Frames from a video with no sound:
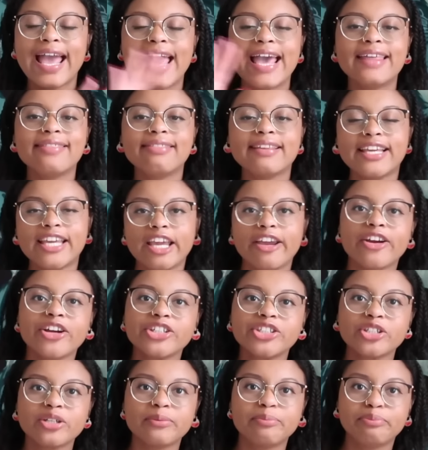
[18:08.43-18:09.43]
and the
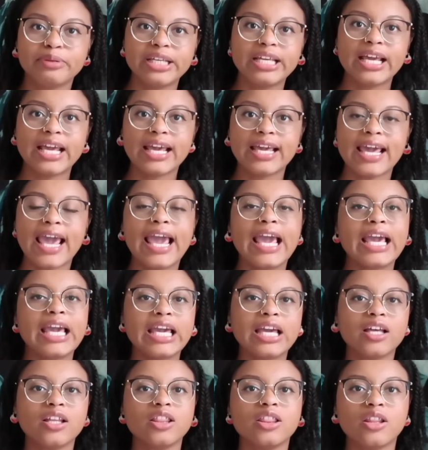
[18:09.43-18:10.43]
character being
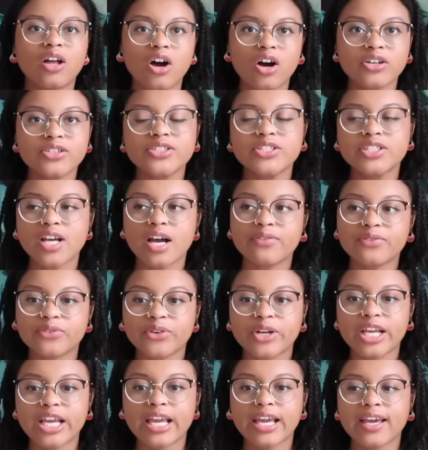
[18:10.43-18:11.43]
a
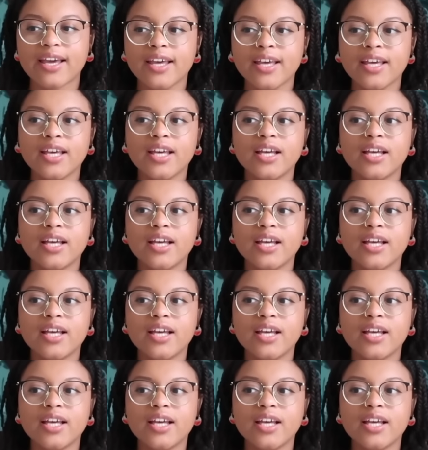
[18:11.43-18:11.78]
long-suffering